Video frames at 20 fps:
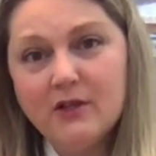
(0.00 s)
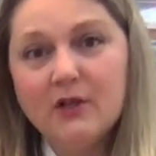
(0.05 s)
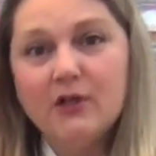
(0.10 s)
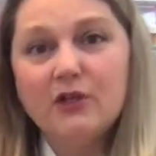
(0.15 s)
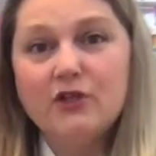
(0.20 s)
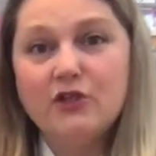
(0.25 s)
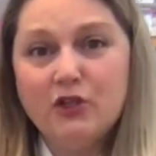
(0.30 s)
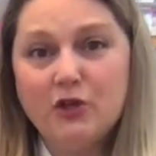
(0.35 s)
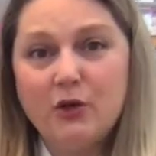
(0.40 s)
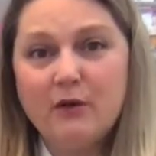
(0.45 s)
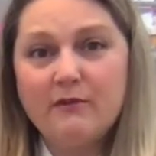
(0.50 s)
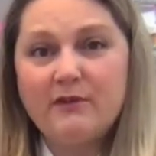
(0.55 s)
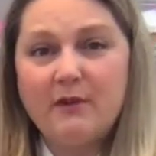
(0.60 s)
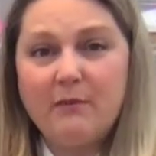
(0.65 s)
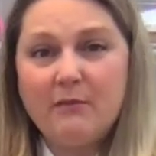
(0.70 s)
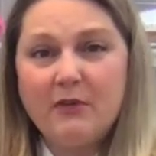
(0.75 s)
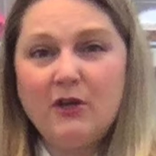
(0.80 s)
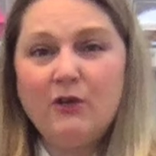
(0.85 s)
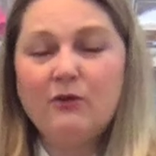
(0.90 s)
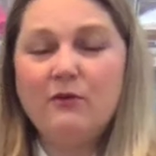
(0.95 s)
Do you have
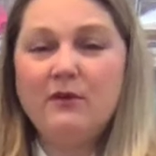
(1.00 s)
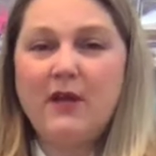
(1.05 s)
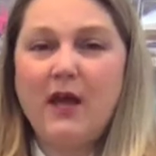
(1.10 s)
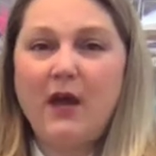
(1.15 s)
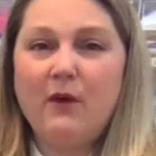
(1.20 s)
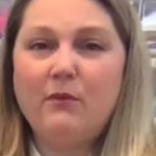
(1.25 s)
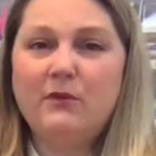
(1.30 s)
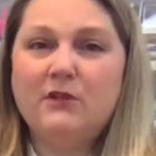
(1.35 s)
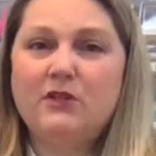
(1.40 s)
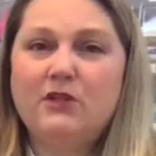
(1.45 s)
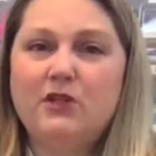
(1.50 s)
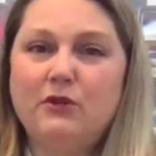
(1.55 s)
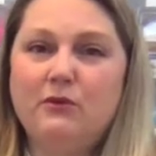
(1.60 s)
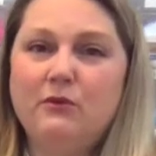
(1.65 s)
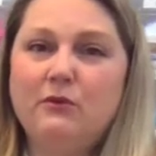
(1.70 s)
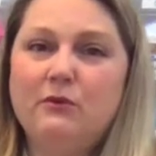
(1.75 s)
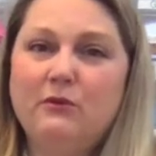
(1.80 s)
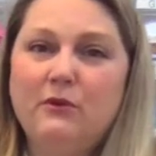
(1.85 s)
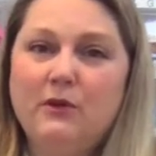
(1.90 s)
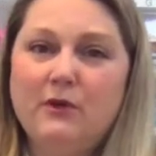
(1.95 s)
something you can count with
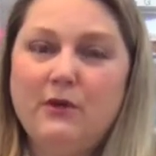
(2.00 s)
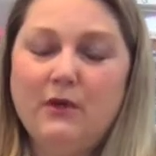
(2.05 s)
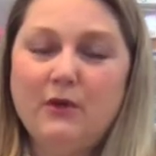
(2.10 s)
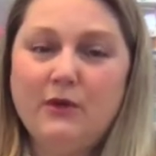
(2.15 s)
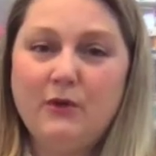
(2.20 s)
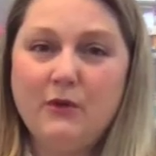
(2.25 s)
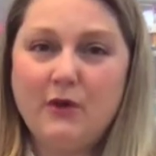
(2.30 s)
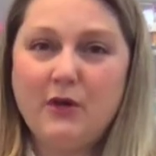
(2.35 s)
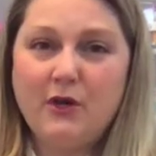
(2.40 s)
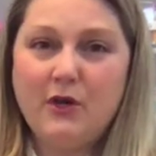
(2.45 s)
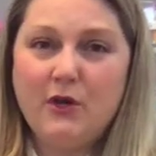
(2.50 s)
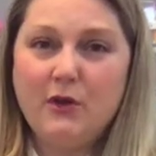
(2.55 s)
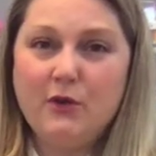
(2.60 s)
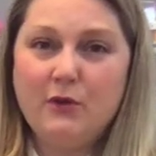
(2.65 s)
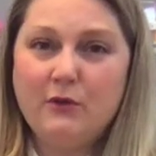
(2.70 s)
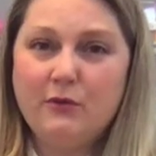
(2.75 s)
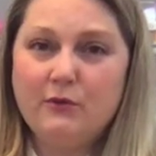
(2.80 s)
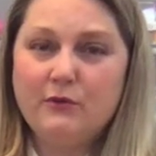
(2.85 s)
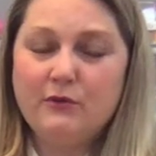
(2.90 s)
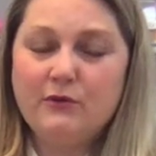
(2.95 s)
too? You can
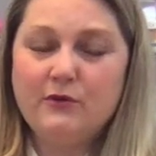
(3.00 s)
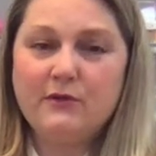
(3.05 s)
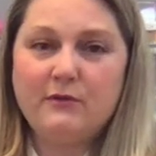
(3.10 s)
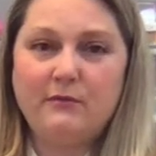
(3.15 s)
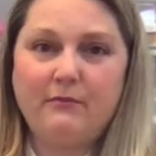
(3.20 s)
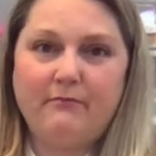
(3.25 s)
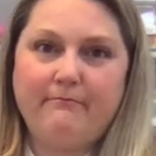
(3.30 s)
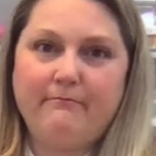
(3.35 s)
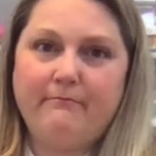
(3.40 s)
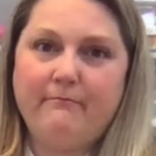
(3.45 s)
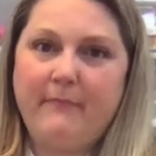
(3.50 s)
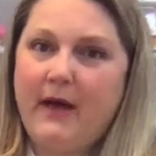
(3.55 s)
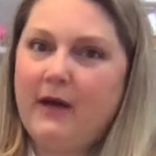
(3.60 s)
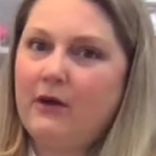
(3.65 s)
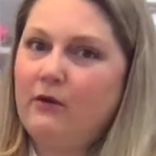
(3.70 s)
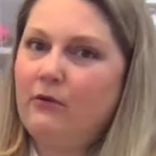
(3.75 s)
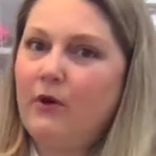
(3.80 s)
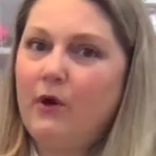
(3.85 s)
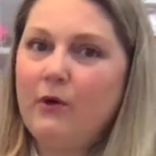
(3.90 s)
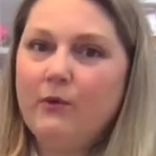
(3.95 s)
use
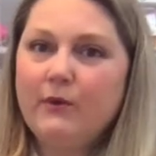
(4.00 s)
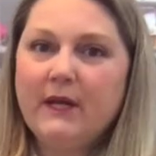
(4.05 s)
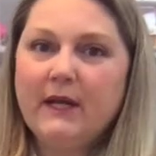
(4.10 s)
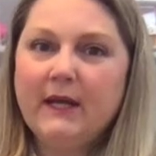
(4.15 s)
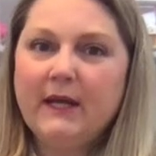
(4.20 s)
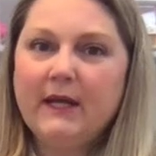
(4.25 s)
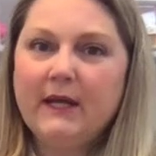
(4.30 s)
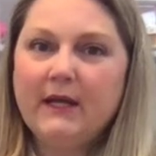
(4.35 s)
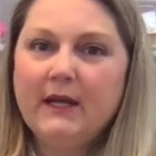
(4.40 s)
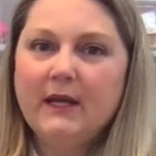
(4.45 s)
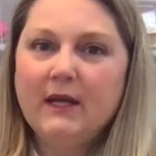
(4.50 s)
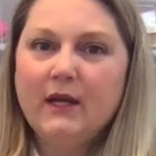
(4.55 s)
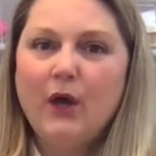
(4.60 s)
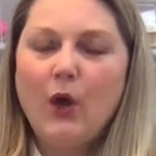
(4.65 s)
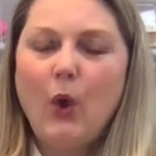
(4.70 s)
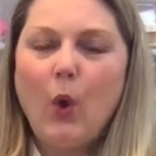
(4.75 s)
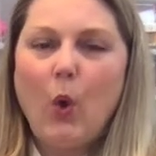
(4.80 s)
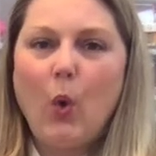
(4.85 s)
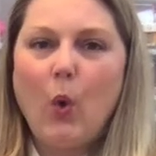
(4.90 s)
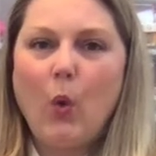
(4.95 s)
macaroni
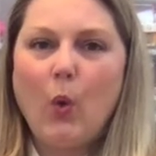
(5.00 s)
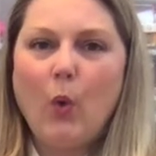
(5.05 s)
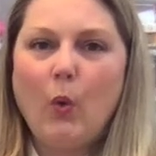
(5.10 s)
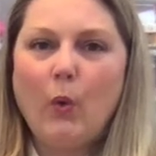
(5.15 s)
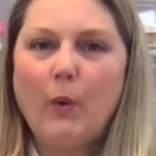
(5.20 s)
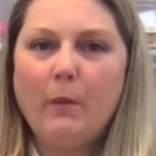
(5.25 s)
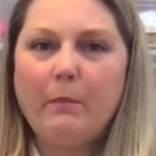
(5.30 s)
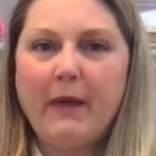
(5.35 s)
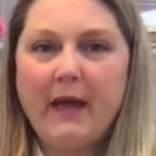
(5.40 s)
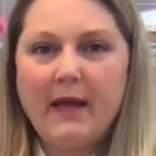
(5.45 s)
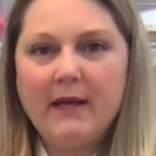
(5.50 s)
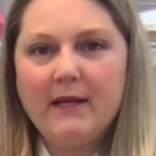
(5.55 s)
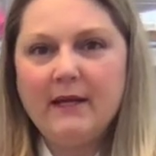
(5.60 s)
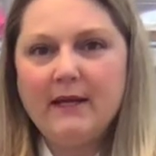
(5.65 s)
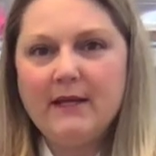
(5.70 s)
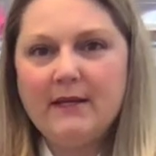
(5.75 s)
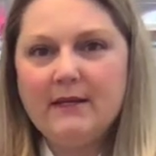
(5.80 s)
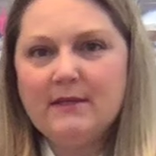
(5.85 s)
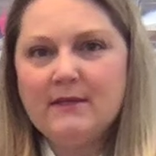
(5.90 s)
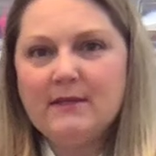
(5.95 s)
or
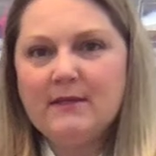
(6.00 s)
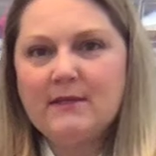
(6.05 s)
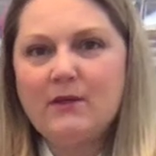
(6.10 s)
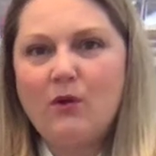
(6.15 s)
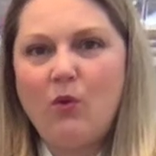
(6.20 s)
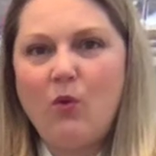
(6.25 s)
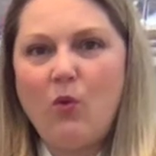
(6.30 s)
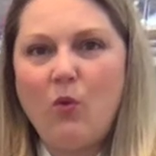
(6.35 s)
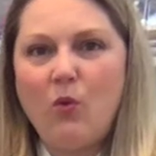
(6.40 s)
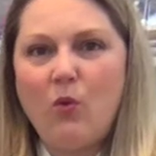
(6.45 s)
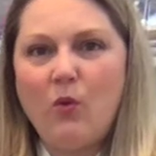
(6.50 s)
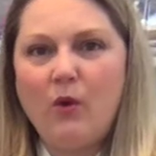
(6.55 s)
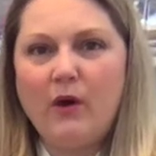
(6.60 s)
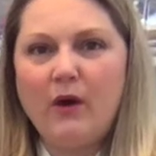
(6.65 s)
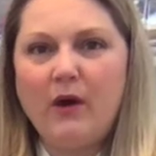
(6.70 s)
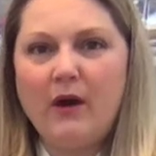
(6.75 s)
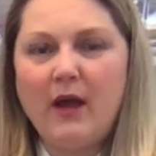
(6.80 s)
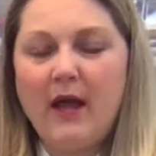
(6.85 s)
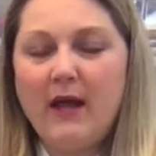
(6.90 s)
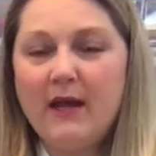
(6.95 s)
pennies
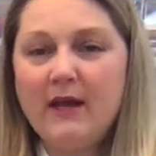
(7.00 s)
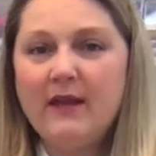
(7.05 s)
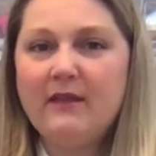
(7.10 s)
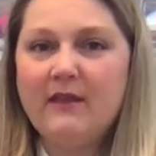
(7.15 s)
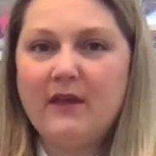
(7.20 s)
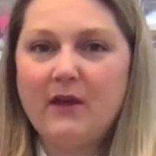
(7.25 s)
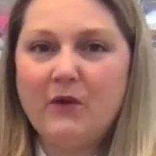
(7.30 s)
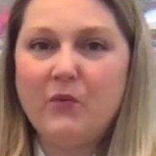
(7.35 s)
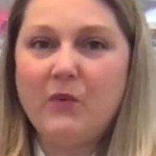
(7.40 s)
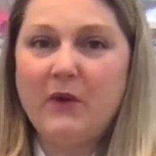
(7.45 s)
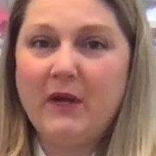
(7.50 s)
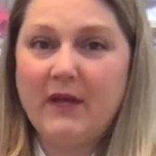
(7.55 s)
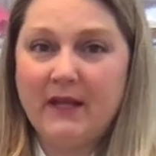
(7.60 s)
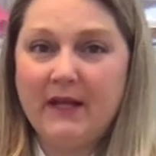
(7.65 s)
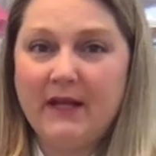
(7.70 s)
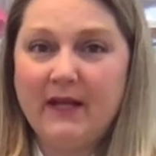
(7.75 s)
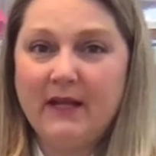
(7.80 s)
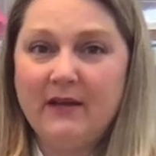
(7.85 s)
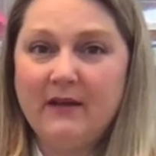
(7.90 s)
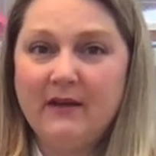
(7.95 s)
or anything
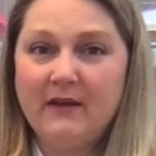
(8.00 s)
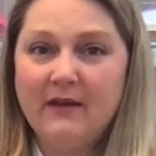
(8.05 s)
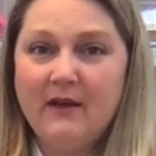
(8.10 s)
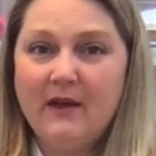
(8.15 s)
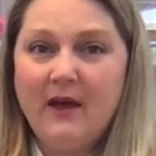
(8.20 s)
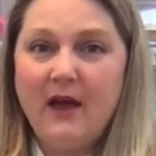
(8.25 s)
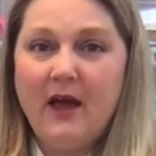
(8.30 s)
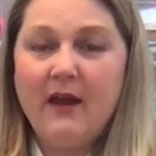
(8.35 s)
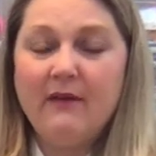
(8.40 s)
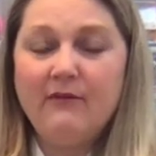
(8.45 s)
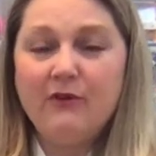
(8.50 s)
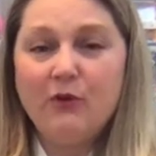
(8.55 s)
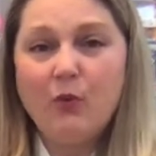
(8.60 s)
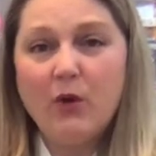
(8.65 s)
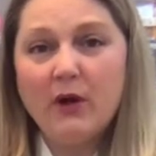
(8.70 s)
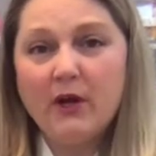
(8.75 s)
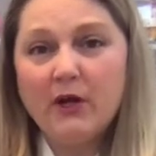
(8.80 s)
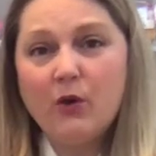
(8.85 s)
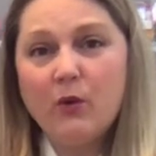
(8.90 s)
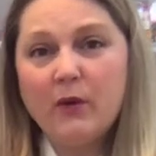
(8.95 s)
really. And if you
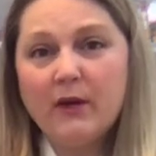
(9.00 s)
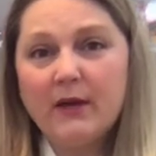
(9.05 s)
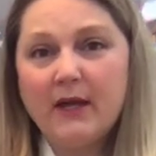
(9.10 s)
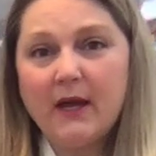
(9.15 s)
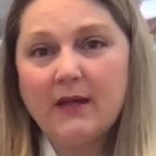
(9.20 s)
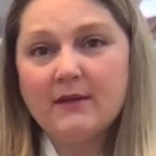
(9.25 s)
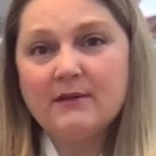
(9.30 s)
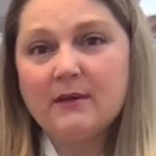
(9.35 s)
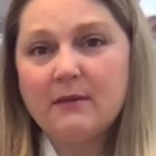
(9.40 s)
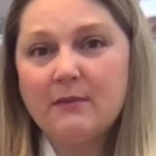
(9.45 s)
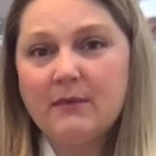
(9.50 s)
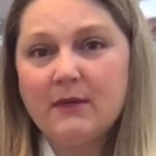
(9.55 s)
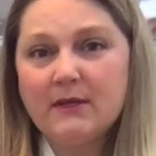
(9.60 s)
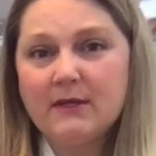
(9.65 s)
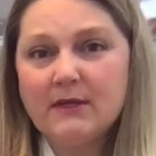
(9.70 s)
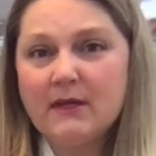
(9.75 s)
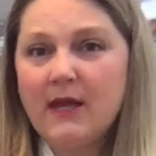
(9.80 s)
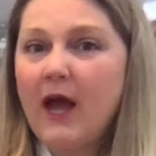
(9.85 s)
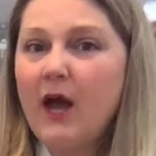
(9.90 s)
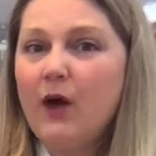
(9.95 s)
want to go and get something to
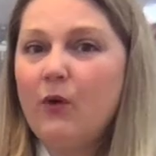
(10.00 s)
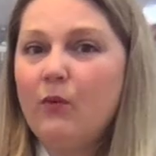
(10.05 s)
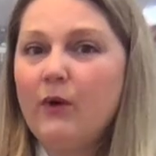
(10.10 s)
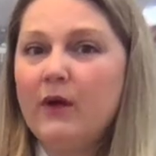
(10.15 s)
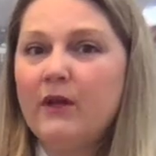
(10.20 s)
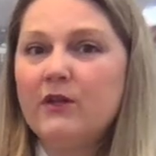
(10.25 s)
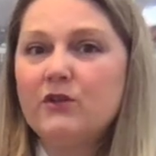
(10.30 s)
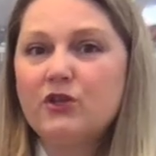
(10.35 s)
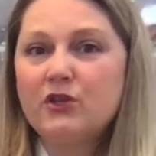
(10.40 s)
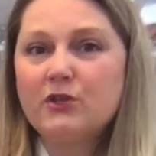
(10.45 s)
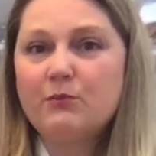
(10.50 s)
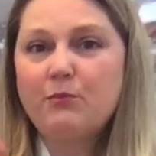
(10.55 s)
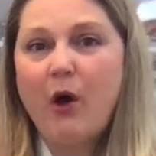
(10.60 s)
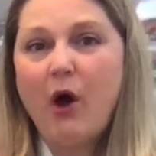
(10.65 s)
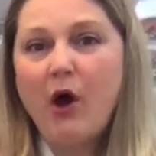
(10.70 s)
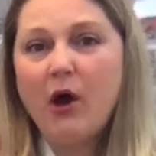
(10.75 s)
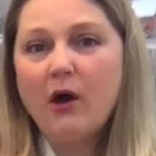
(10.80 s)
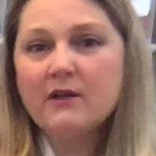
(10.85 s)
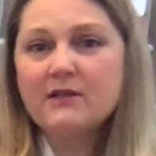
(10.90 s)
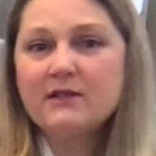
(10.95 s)
count with, just
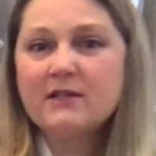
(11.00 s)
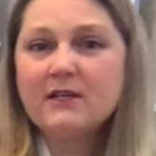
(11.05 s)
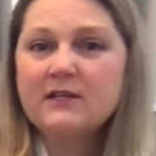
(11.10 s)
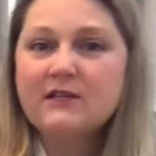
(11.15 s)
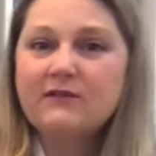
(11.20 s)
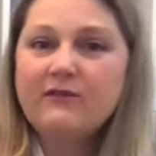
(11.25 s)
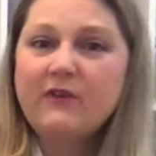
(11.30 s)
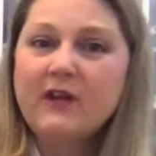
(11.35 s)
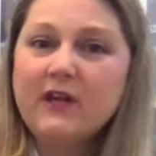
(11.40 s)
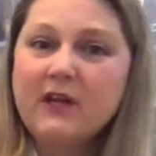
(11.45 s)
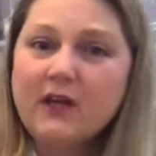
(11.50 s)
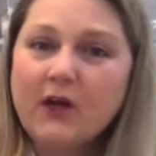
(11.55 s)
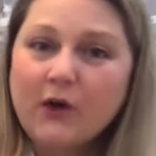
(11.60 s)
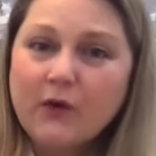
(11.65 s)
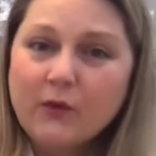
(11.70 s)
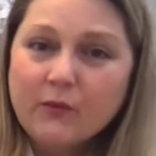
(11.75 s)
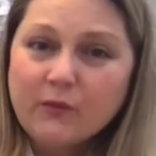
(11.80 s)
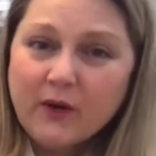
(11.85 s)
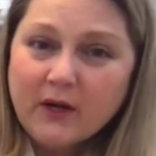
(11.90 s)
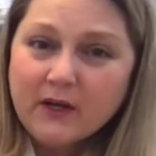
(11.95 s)
pause this
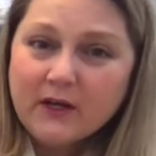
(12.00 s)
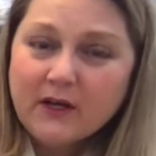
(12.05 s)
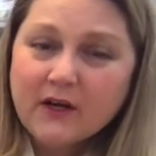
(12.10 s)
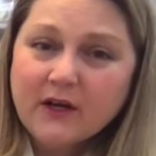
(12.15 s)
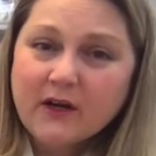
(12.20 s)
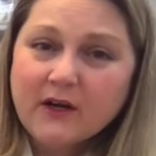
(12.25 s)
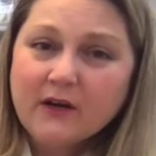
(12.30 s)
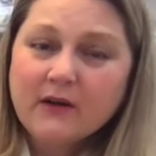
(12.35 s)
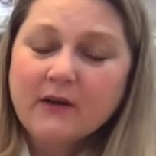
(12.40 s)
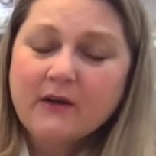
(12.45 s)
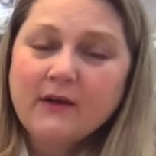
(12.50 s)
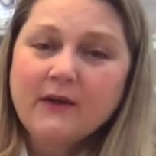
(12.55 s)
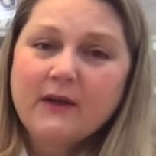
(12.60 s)
video right here.